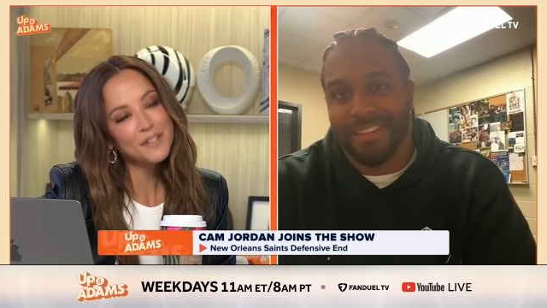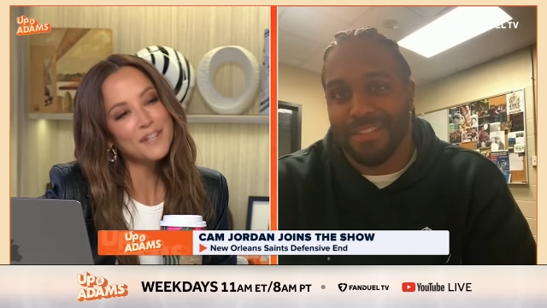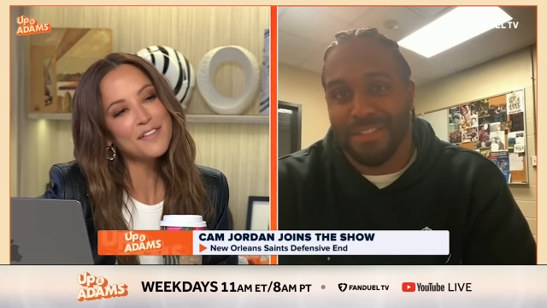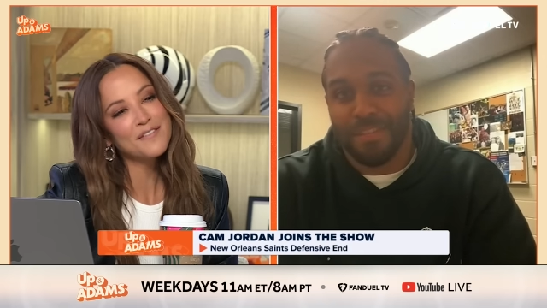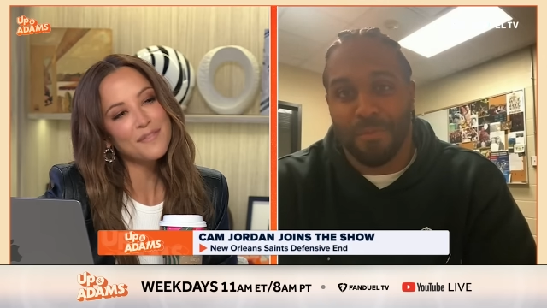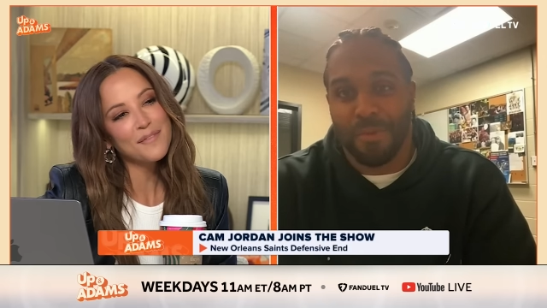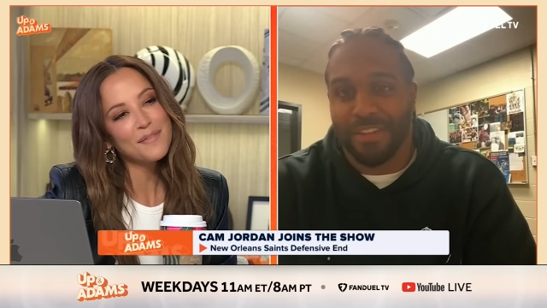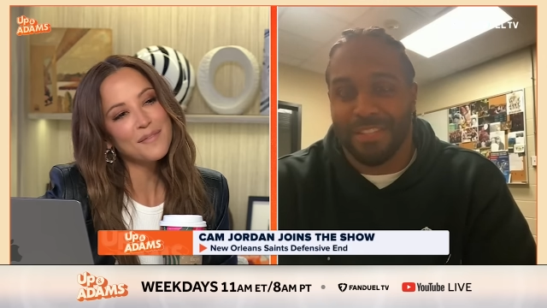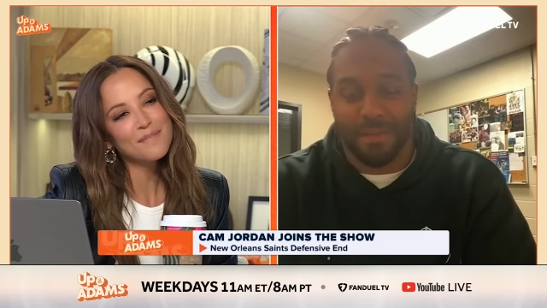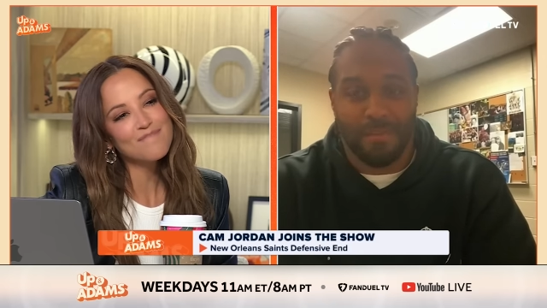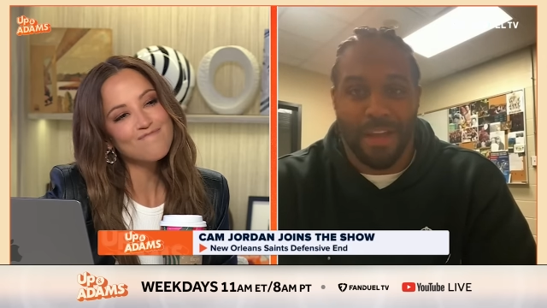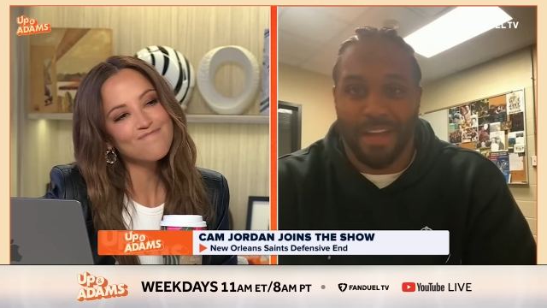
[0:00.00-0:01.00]
Speaker 1: What you are know, the,
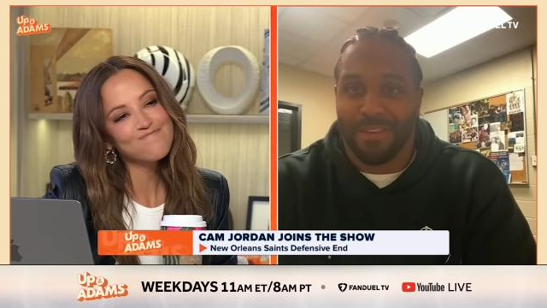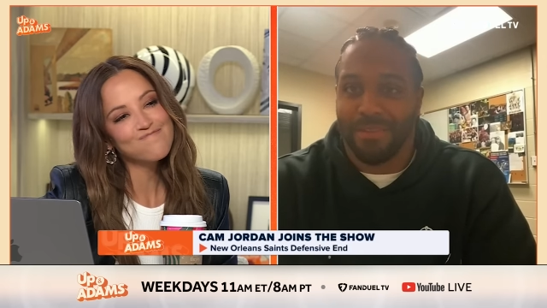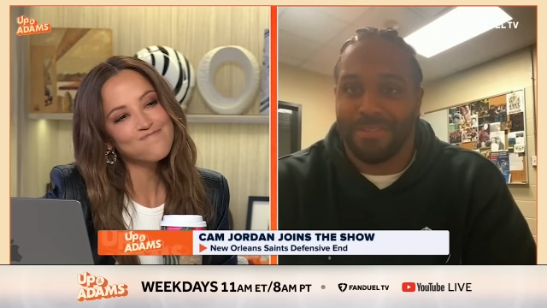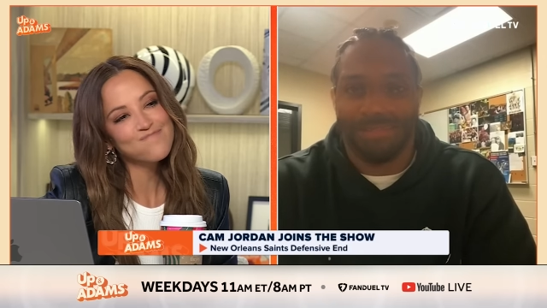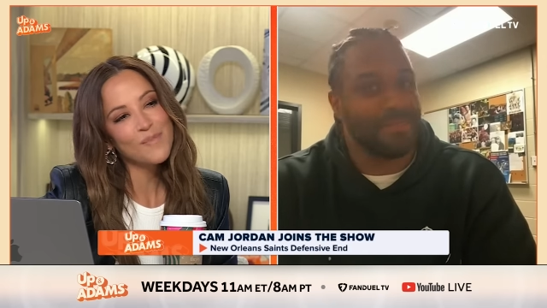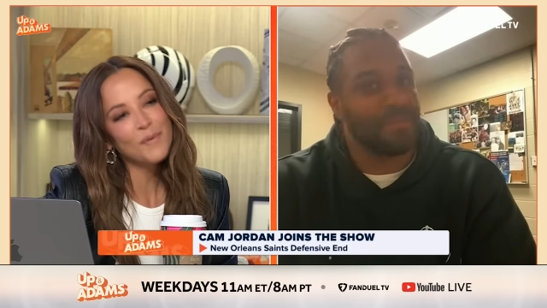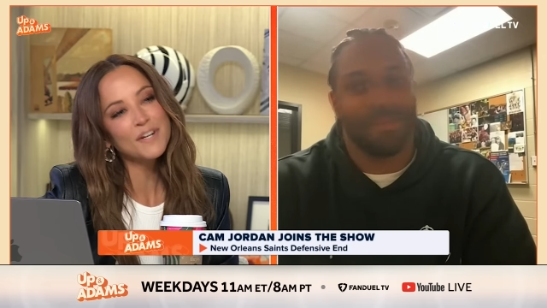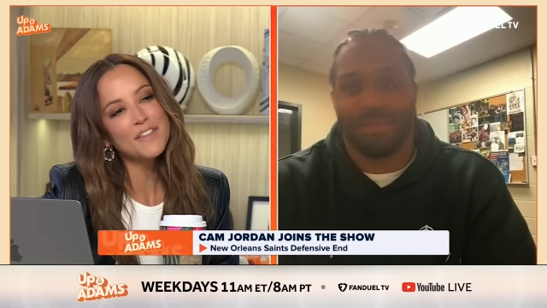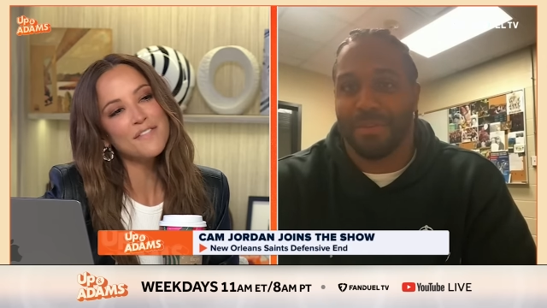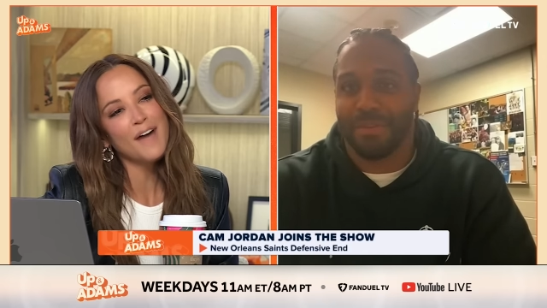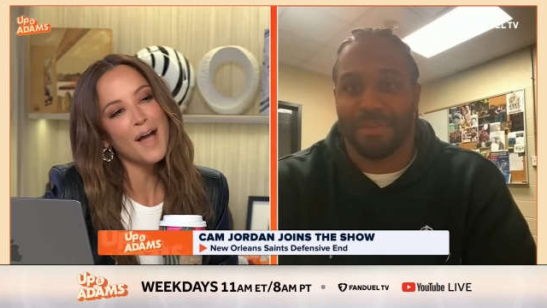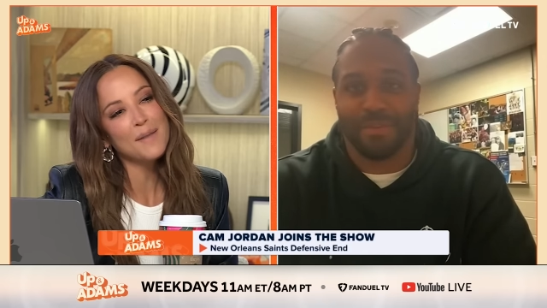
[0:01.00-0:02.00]
somewhere somehow?
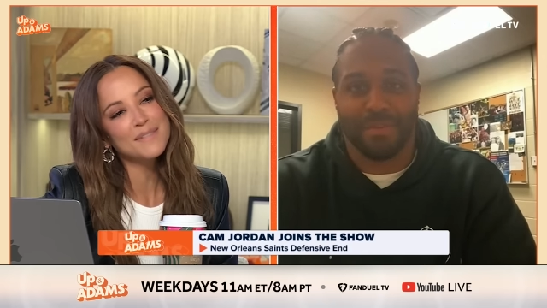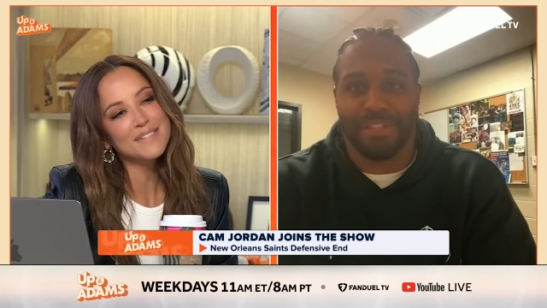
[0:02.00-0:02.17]
What are the We're,